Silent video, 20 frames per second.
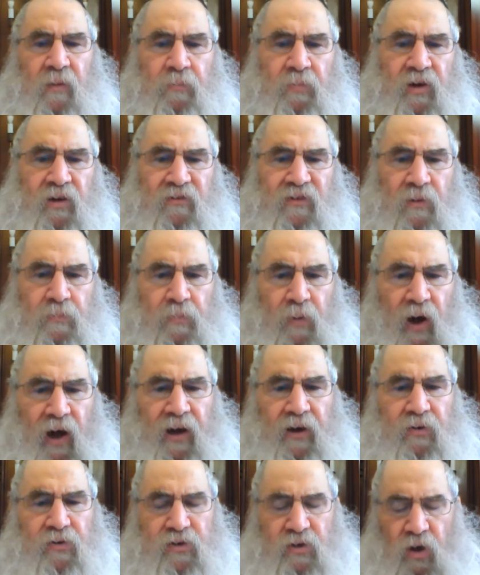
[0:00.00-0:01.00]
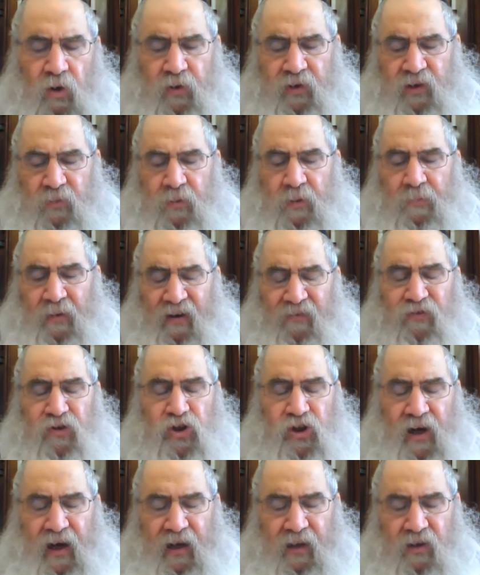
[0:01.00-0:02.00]
But if the buyer is going to be
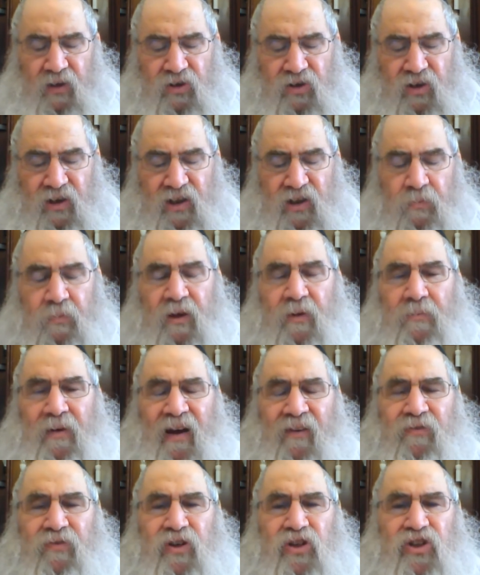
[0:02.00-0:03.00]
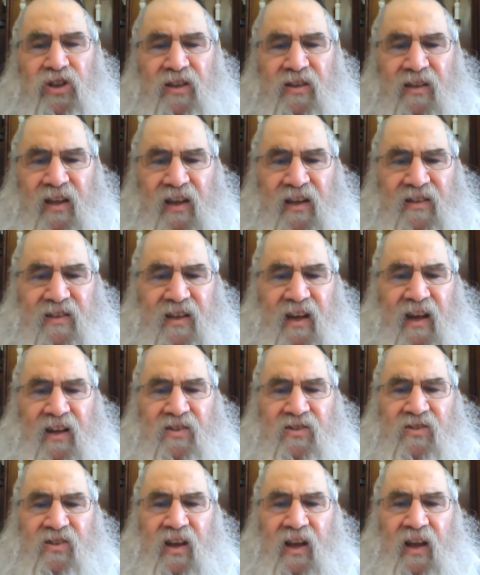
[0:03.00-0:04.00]
mafresh chala, so he's being mafresh, he
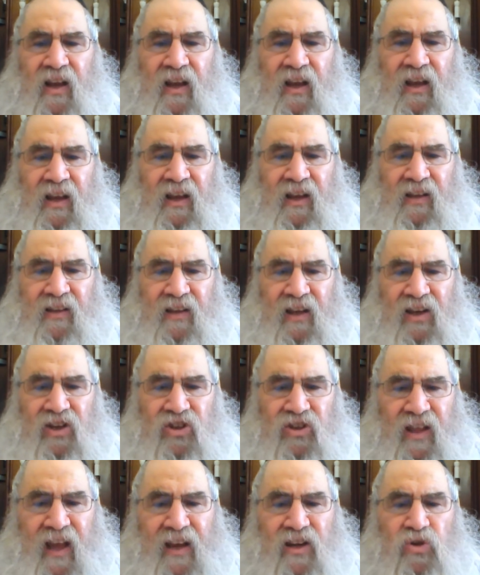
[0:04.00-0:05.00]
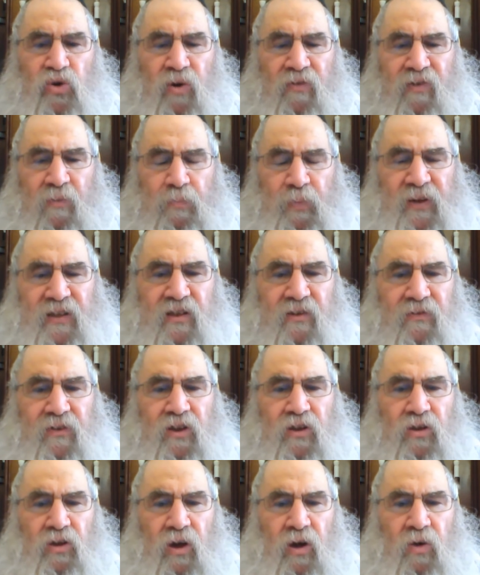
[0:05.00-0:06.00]
says, he takes off a piece of
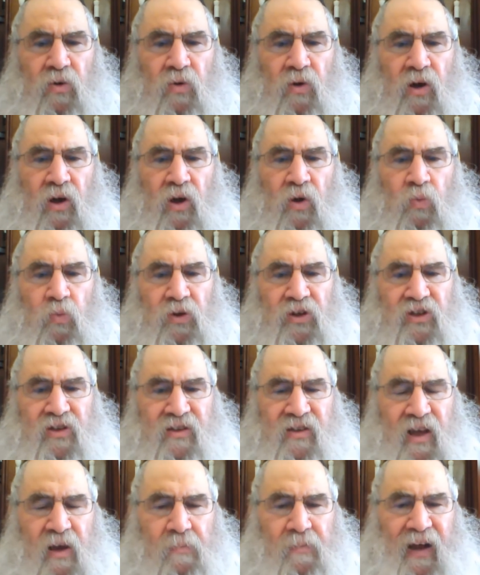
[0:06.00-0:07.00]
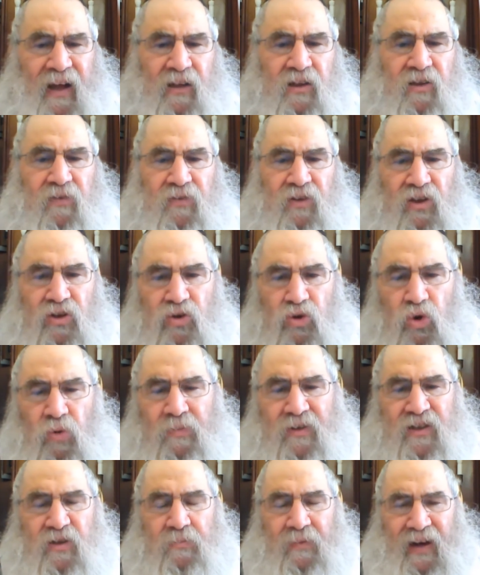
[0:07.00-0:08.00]
the dough, which is the amount of the
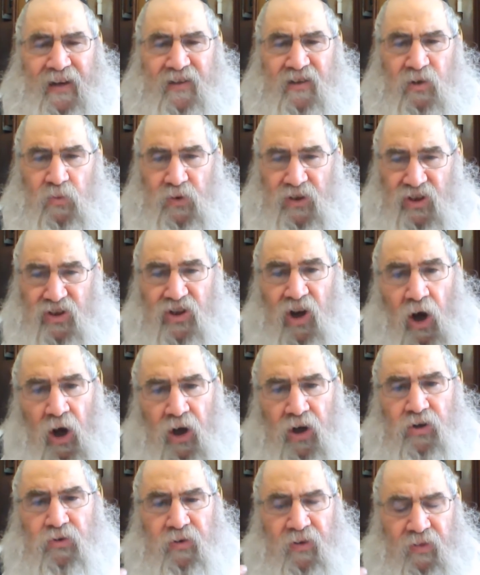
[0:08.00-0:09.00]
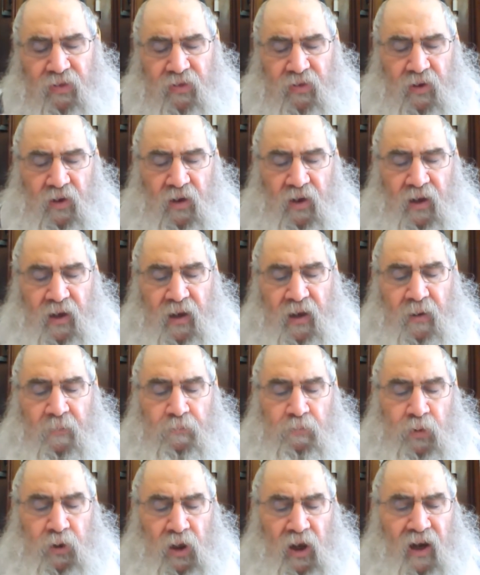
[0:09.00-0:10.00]
trumas maisa, which is 1/100,
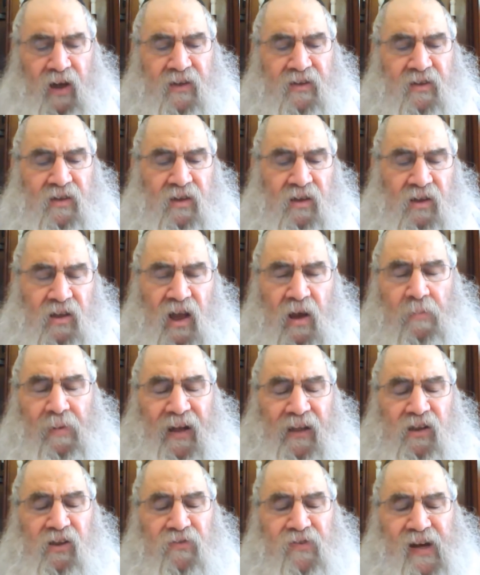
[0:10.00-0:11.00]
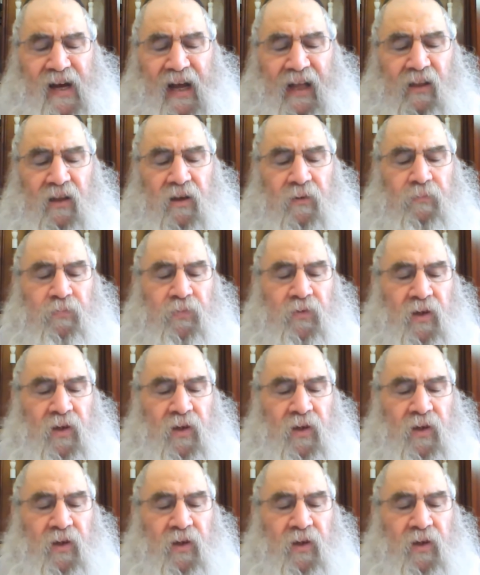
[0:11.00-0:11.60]
plus the amount of chala.